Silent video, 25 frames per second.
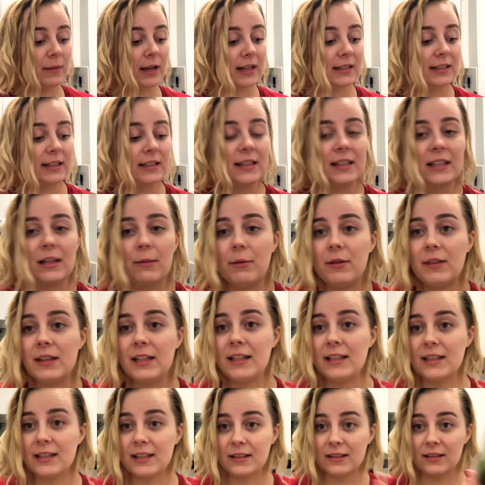mix in some of
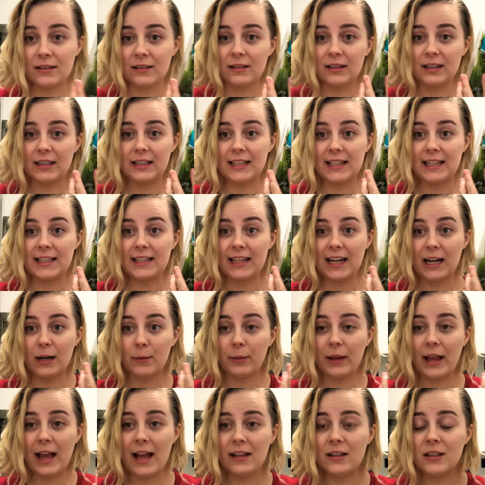these
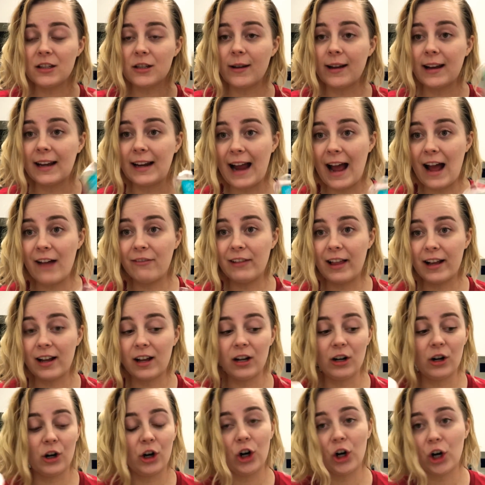seasoning blends so I can have like
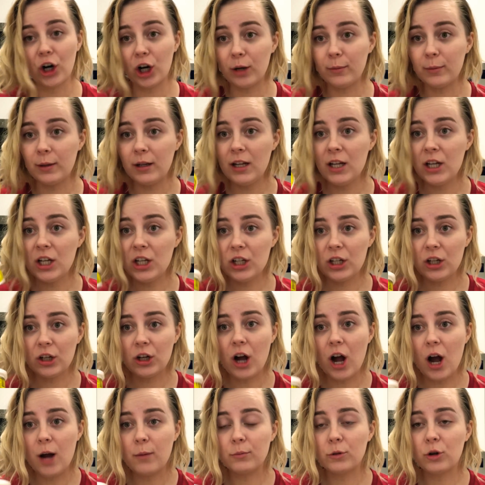a herb
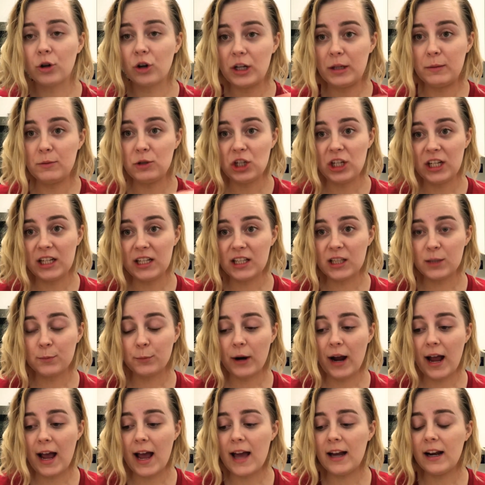cream cheese
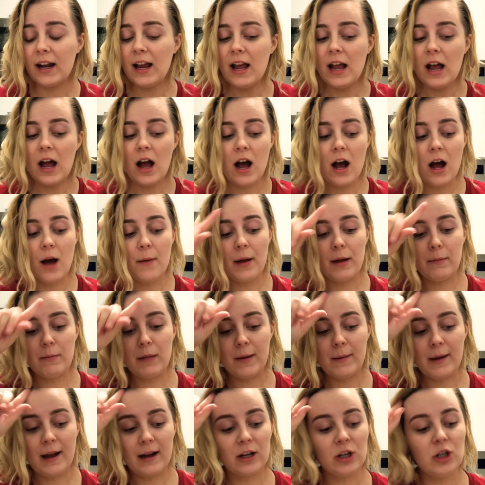spread, and
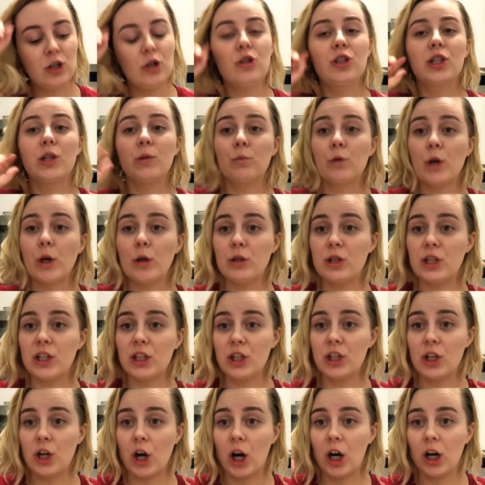maybe I can do some
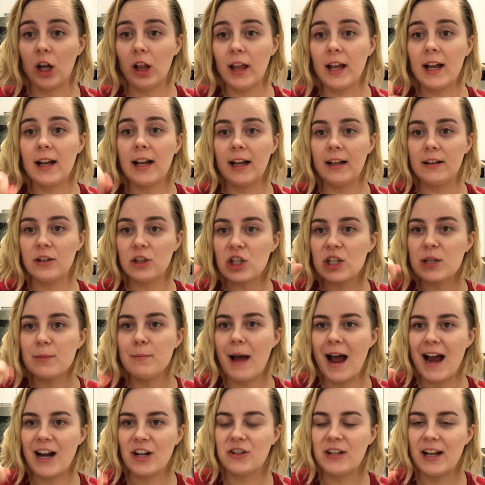roasted garlic and just
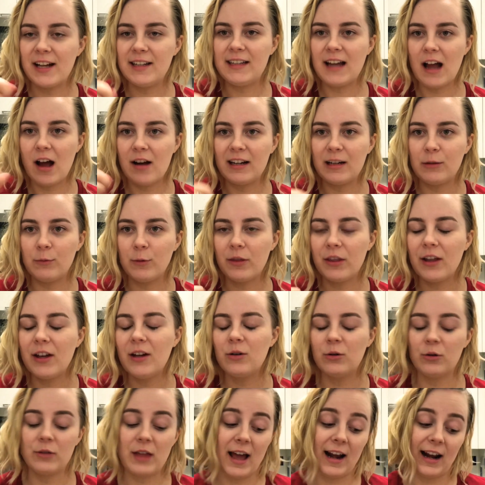mash that down in with it.
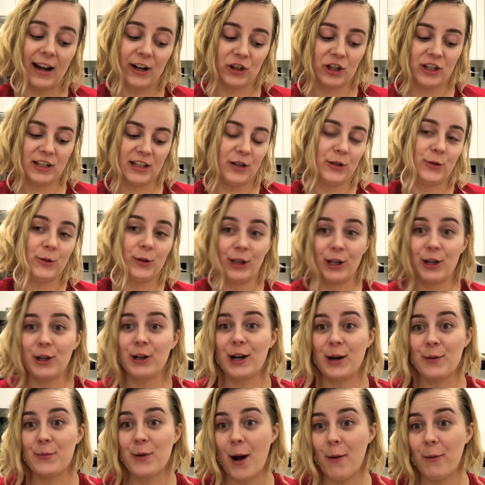Oh, that actually sounds really
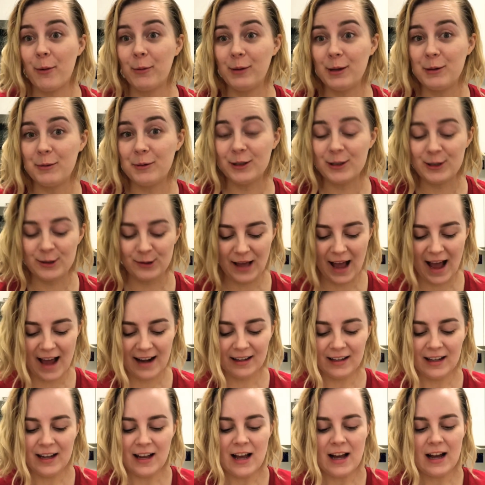good. I probably will do
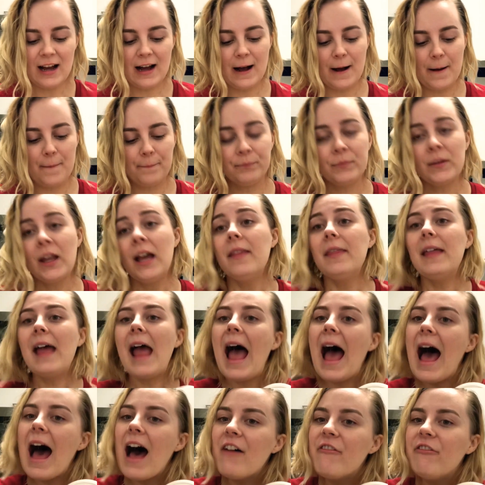that. They
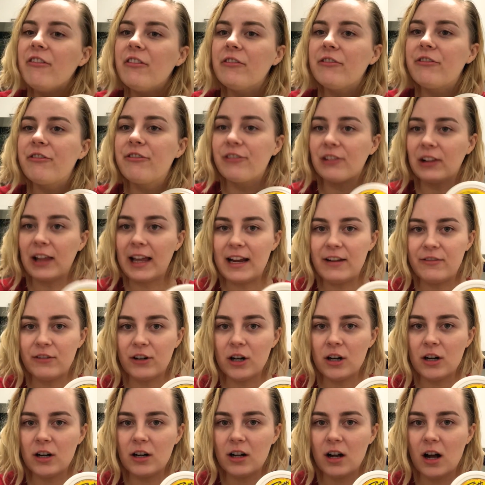have
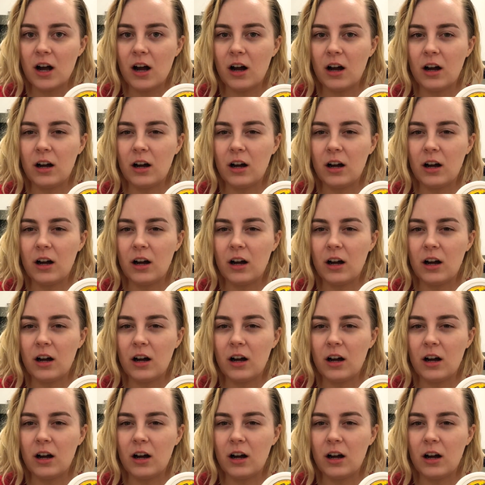flavored